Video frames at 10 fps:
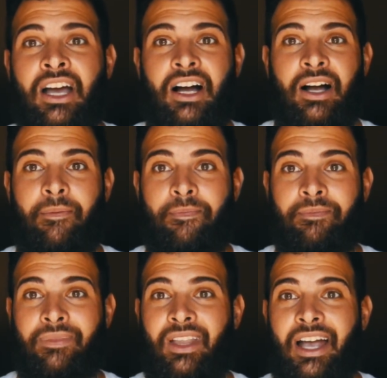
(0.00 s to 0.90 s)
Um,
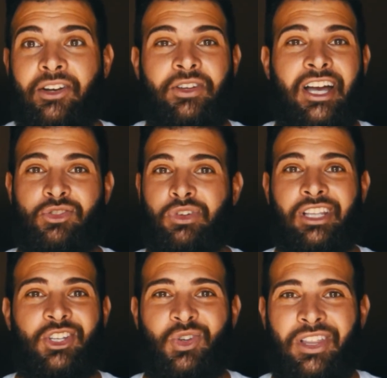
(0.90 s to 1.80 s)
I know you guys
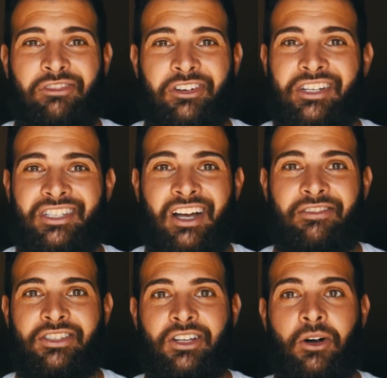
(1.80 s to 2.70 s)
really enjoy the free
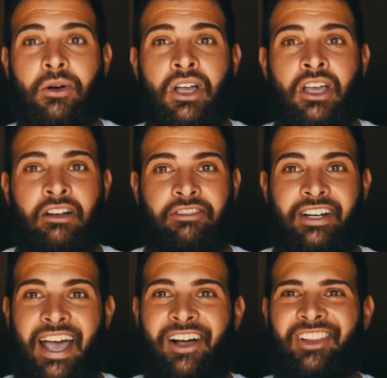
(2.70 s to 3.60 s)
stuff, so for
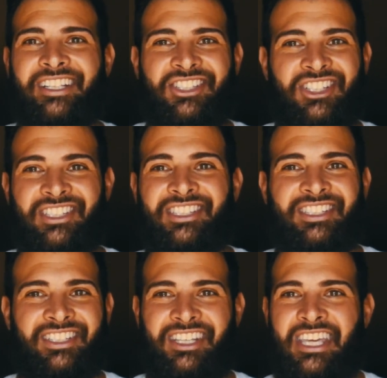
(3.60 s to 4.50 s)
now, let's
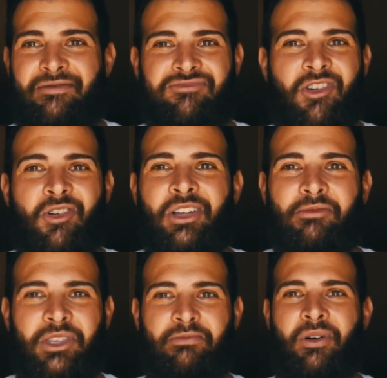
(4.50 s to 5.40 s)
just keep rolling
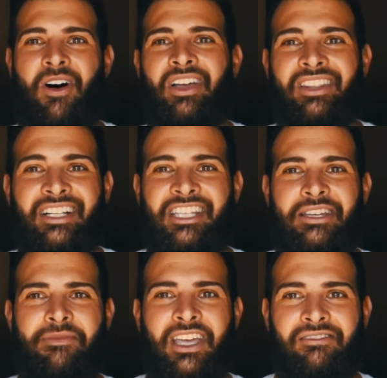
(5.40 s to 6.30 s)
with the ball and let's
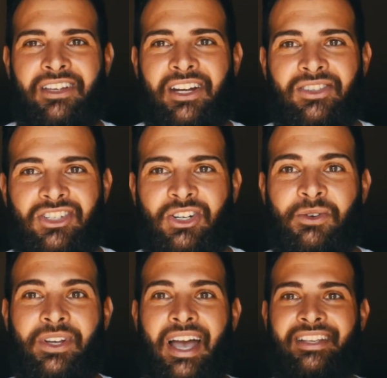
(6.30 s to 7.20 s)
keep making videos and
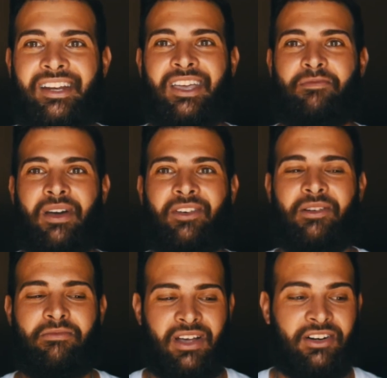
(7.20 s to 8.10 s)
showing you guys how to get better
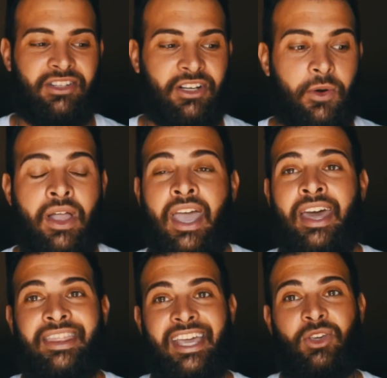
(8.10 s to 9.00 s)
and better. So
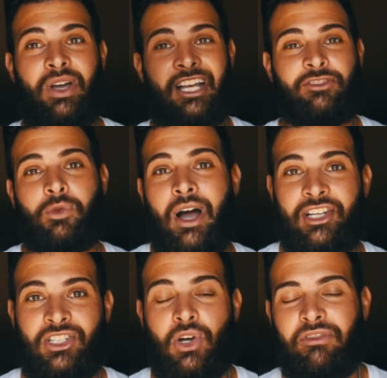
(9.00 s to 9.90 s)
thank you guys for
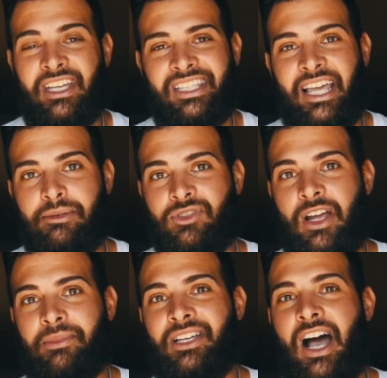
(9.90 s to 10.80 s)
watching. Don't forget to like,
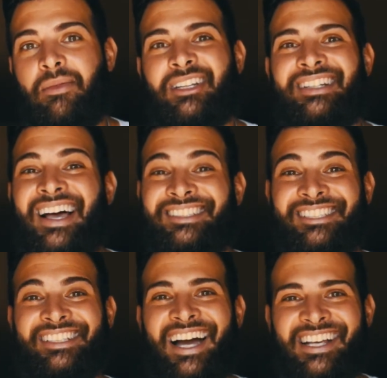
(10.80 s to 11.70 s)
subscribe, and comment, and I'll
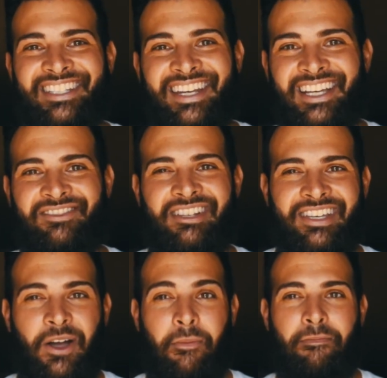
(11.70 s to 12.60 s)
see you guys in the next
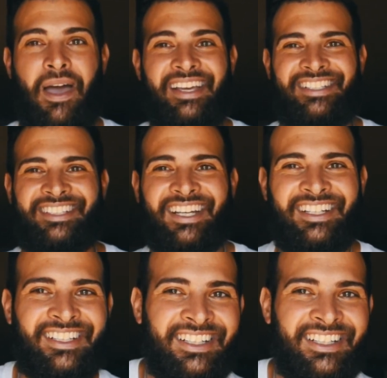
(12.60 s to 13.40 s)
video. Peace!